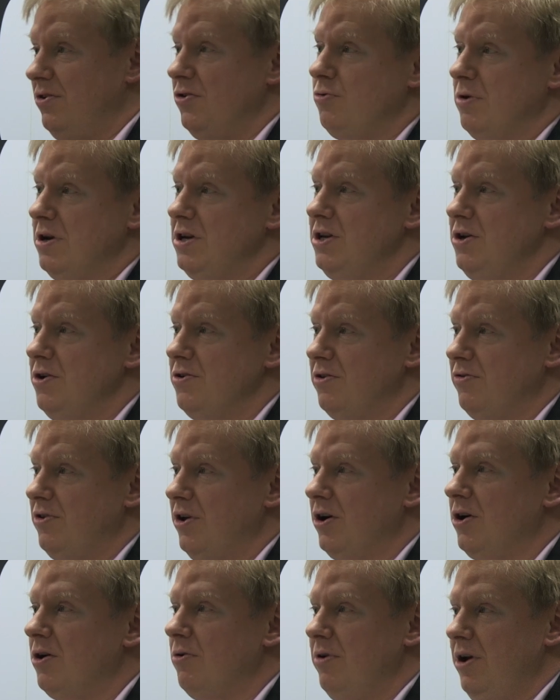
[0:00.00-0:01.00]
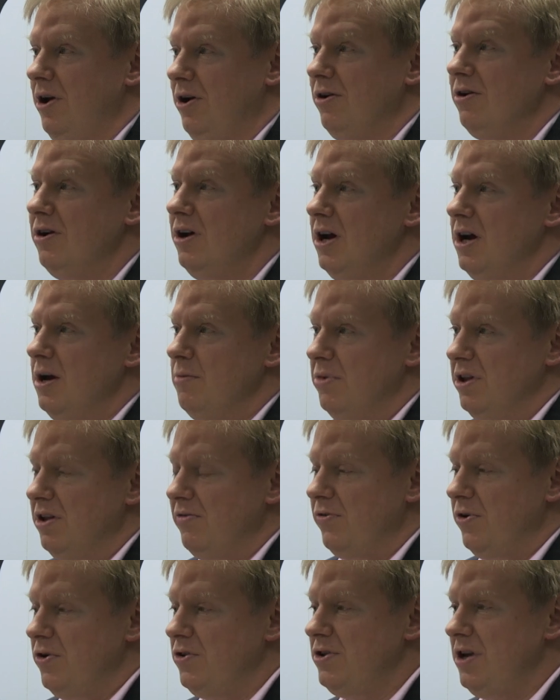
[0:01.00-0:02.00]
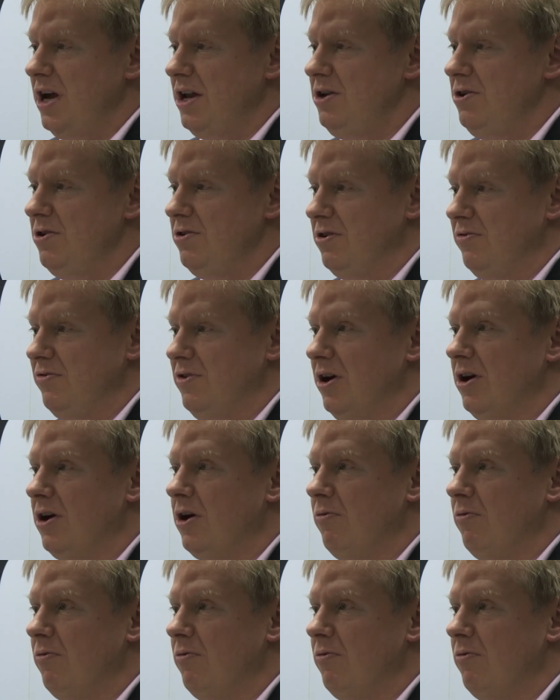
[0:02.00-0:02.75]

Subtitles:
sort of 20 years of their career, but the first 10 years of their